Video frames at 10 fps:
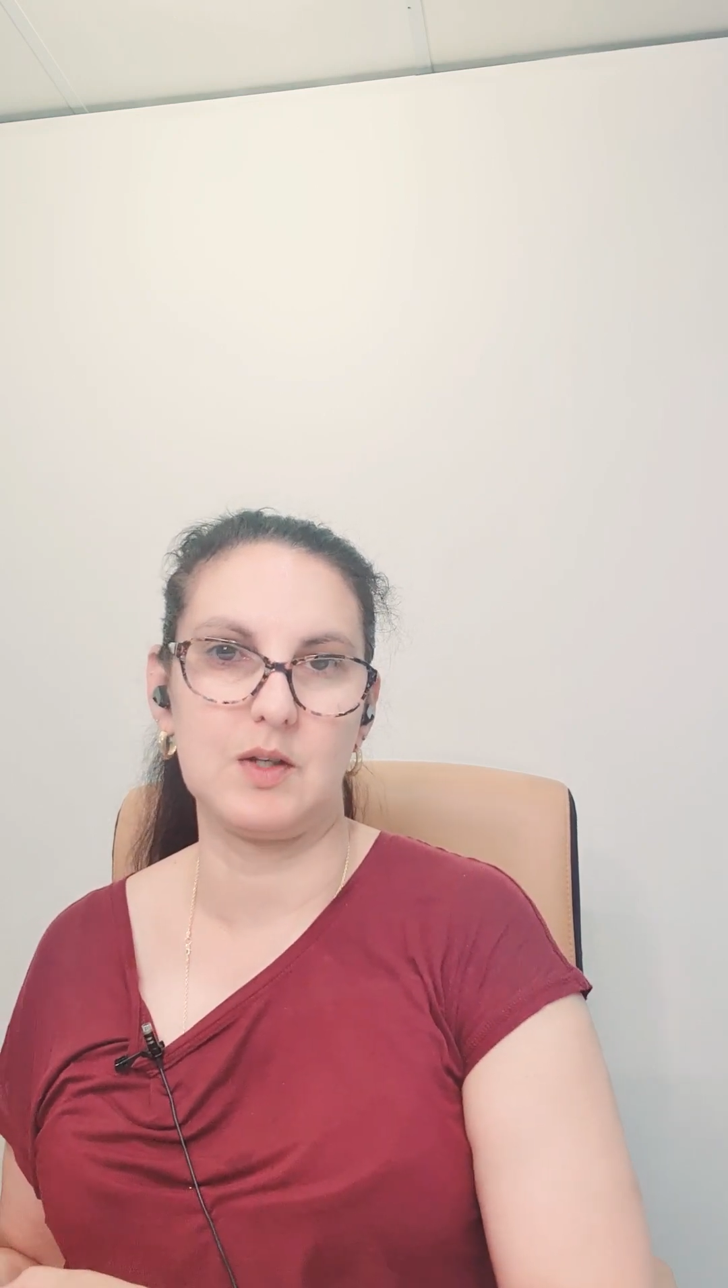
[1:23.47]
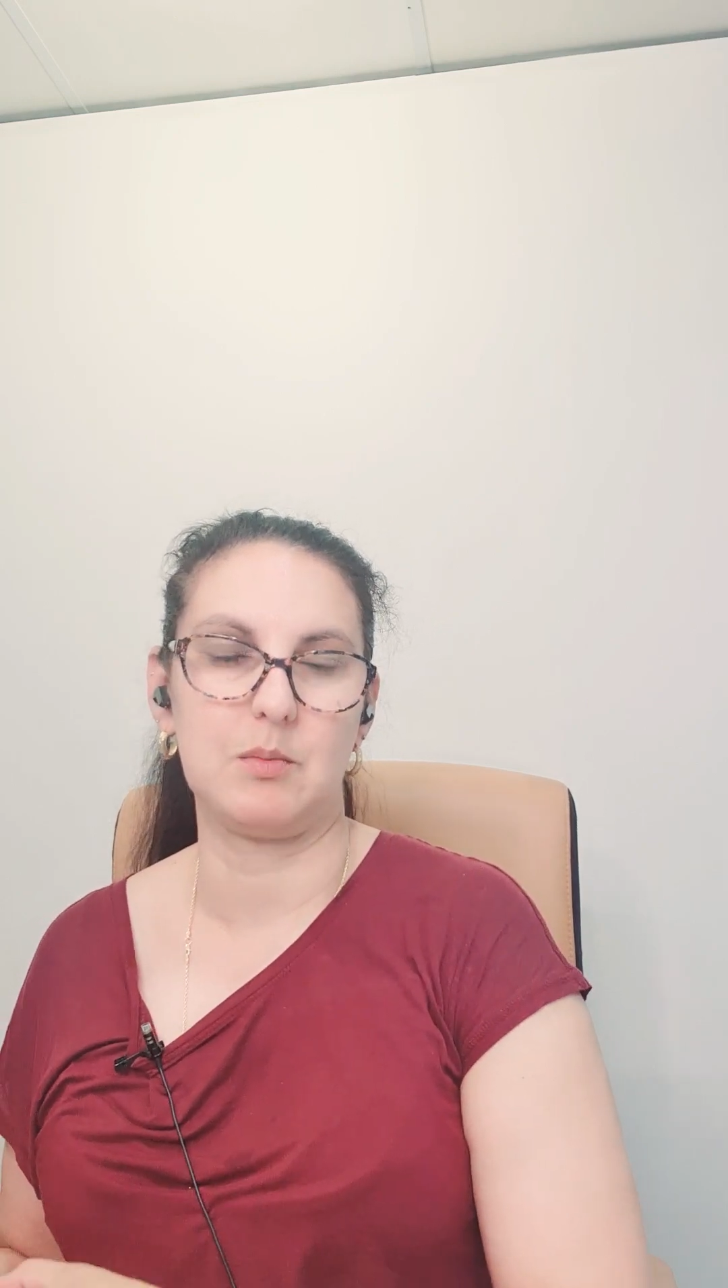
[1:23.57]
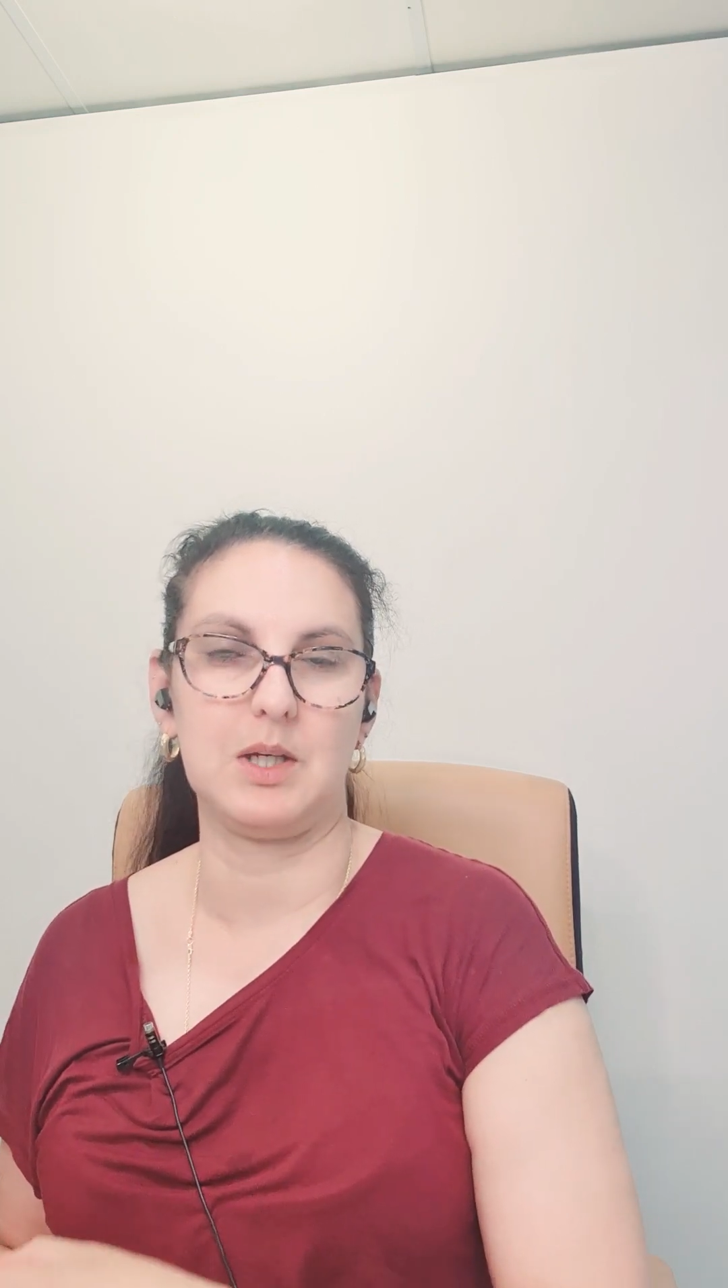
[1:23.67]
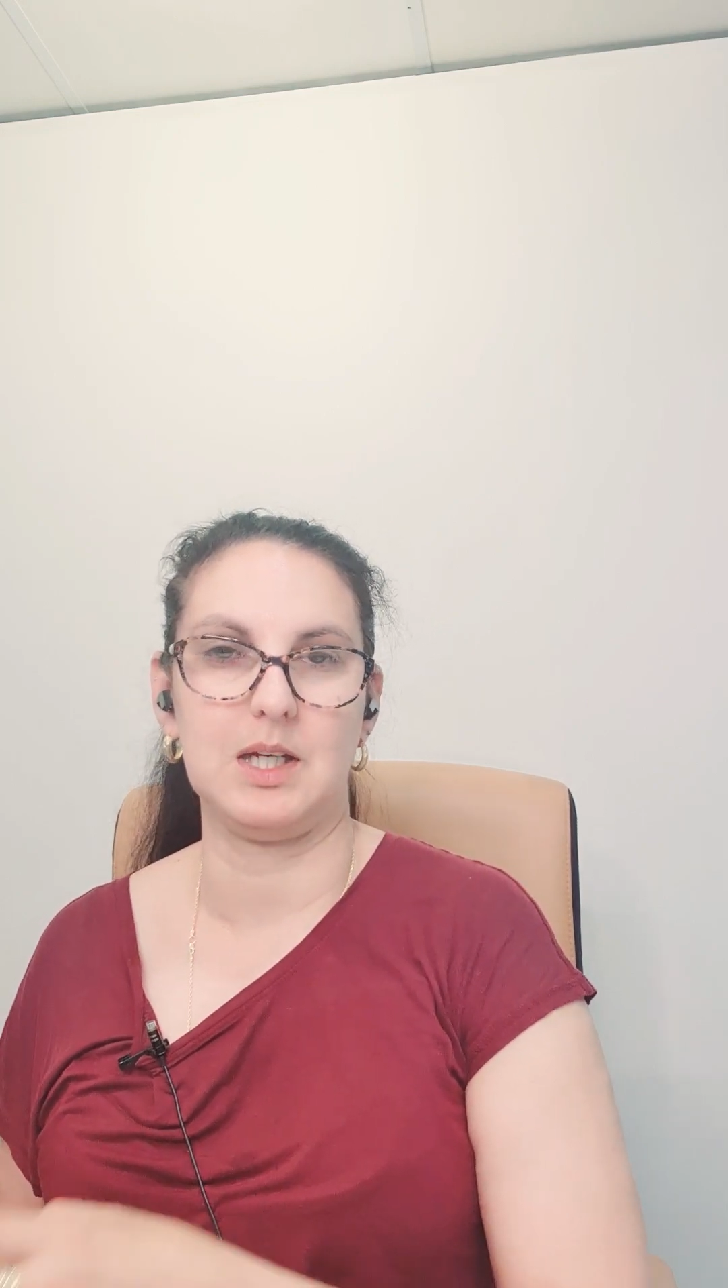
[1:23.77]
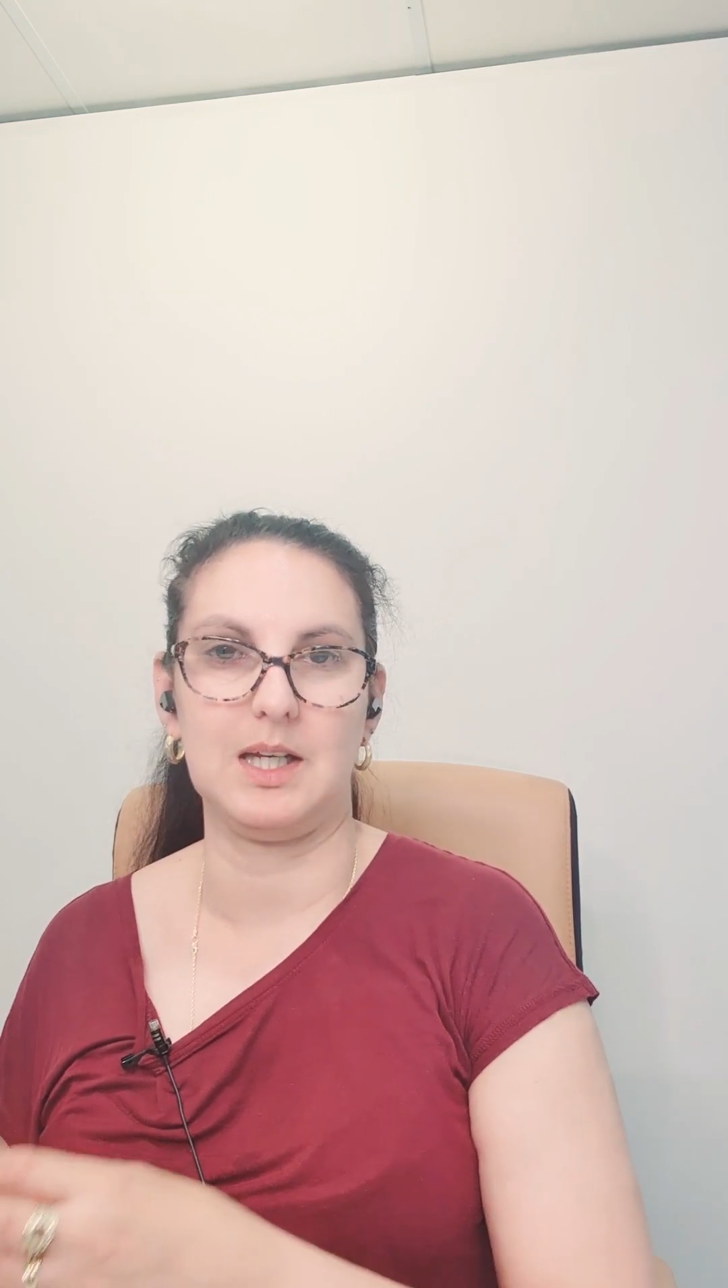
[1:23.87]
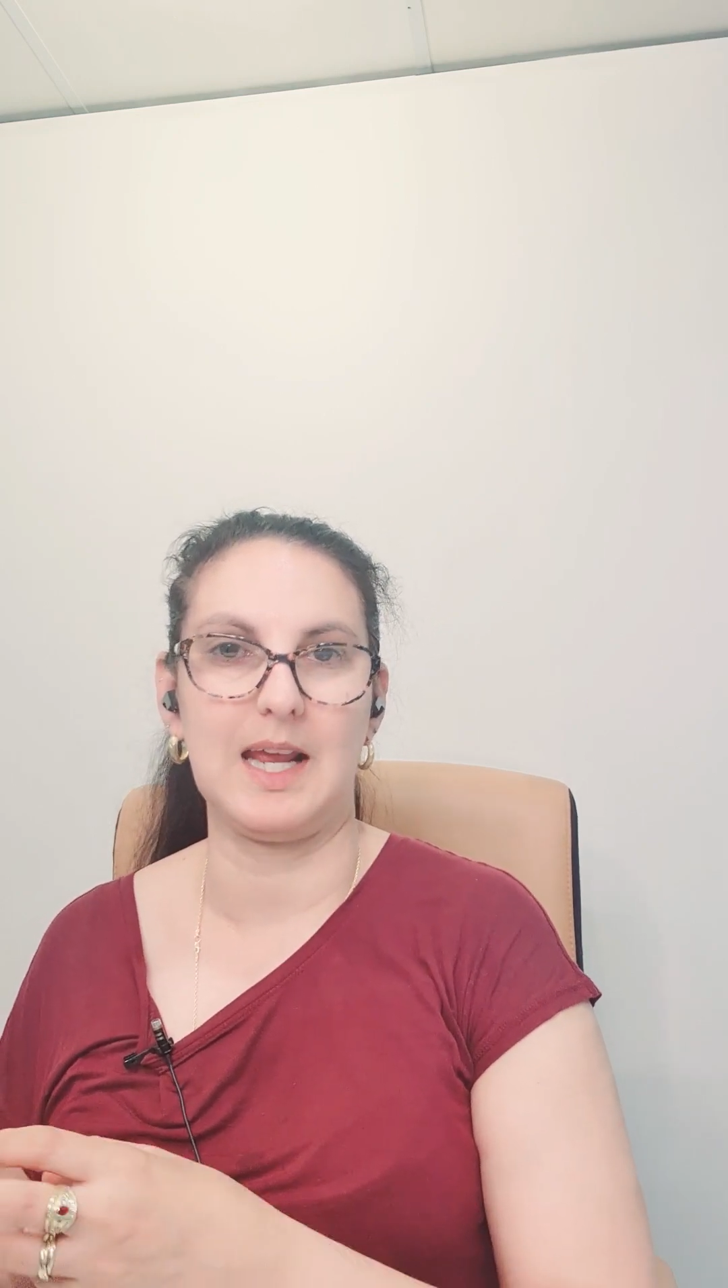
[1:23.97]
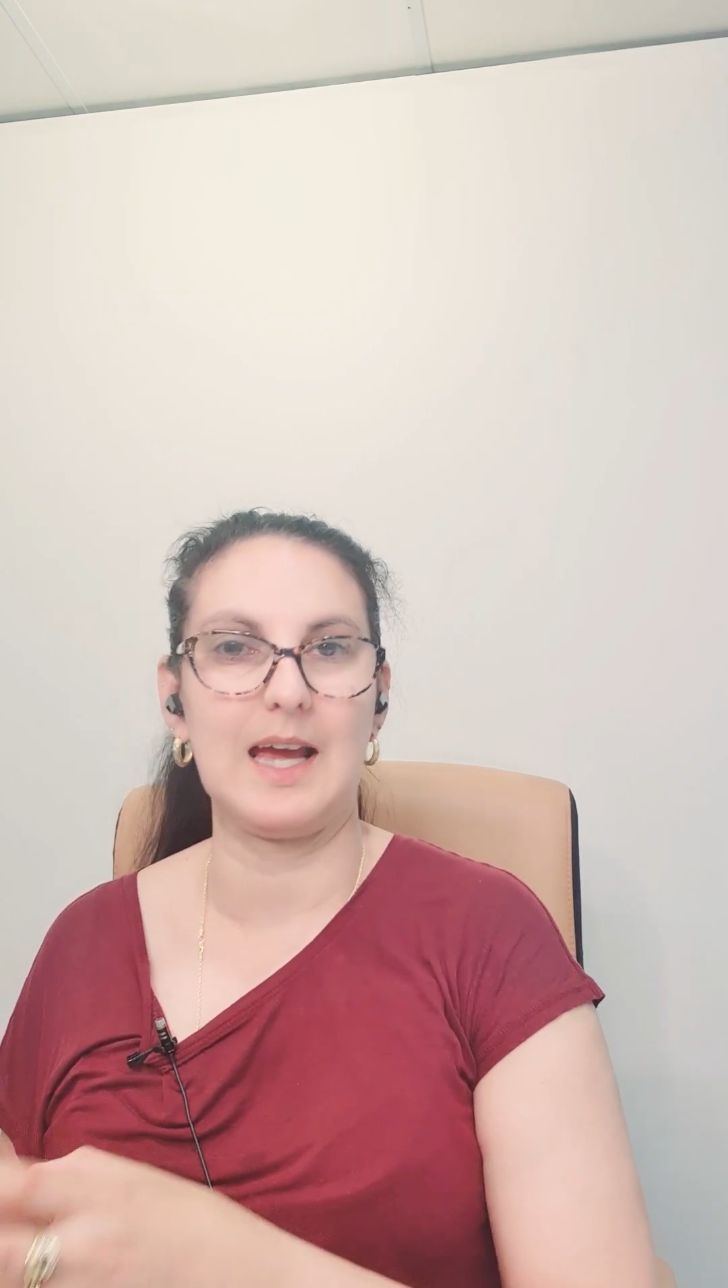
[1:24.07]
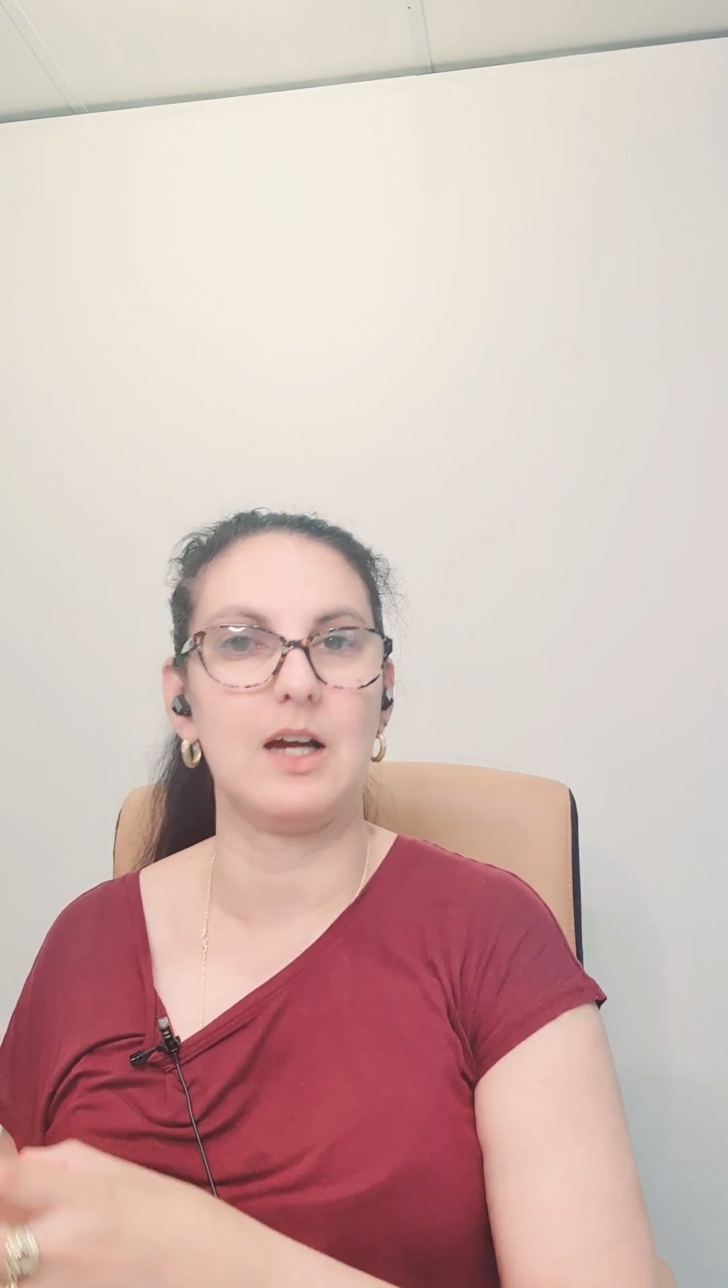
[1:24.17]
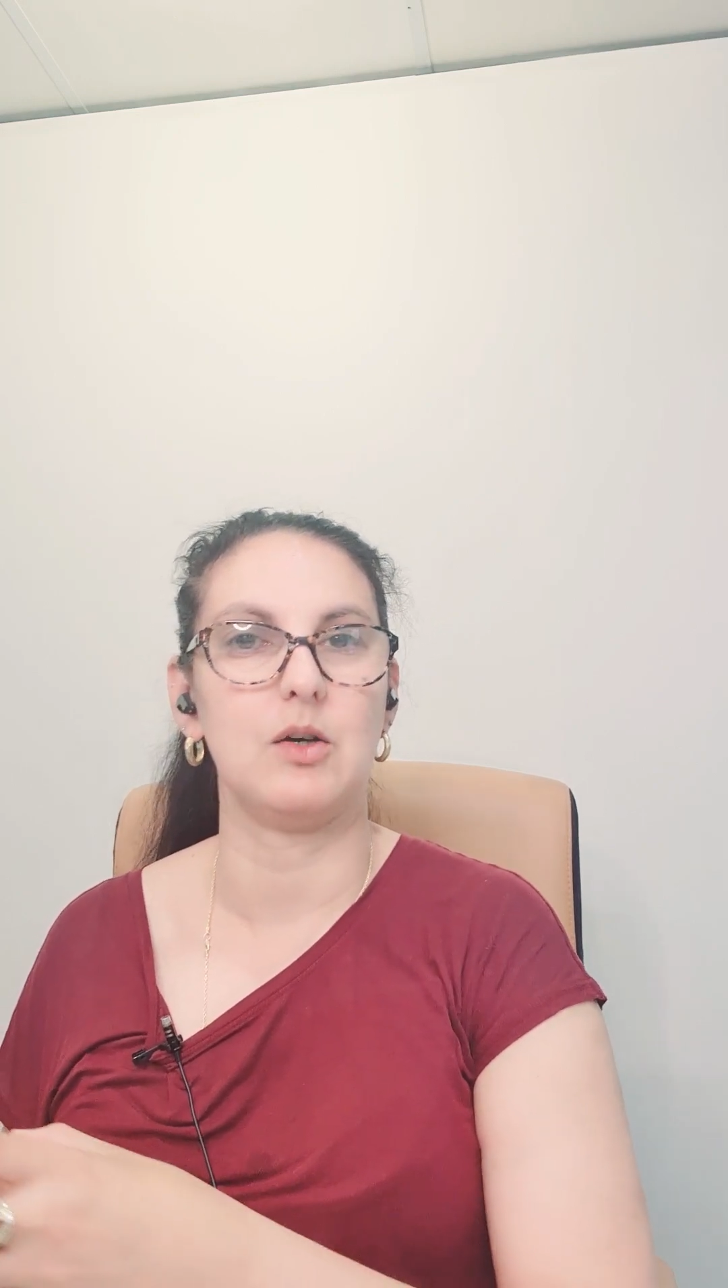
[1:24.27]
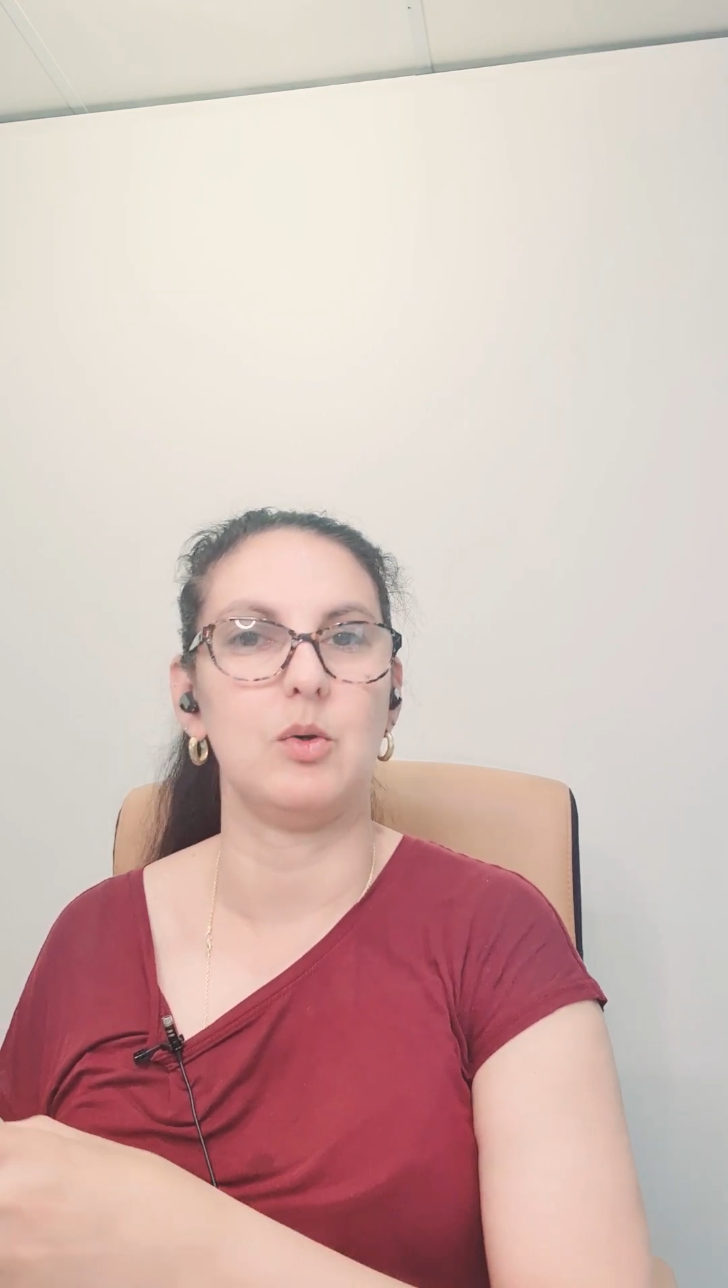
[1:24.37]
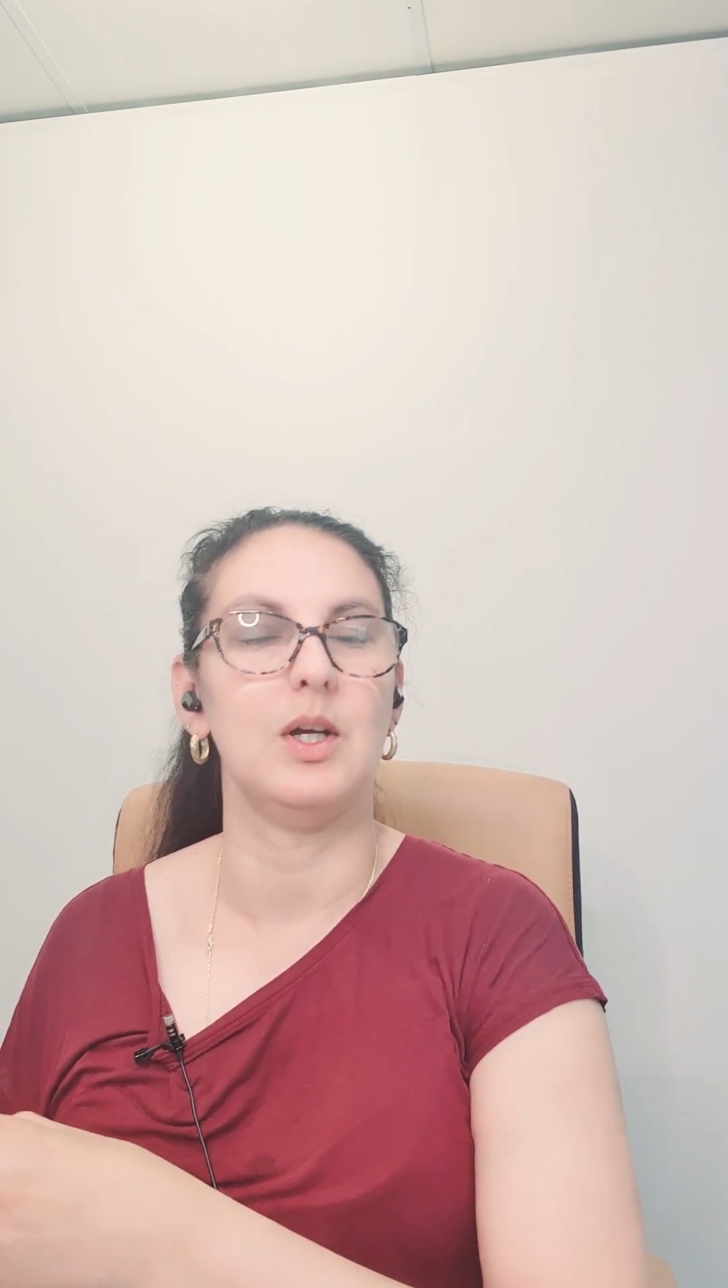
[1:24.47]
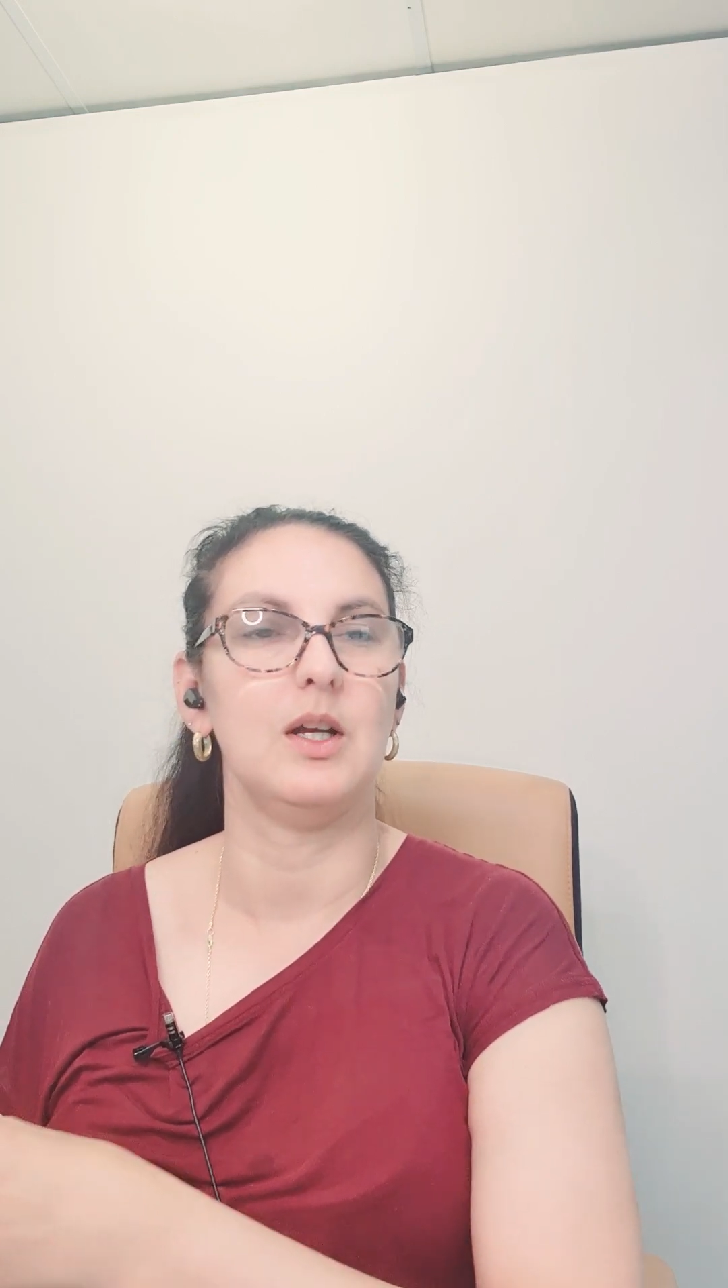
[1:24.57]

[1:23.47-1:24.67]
to be and how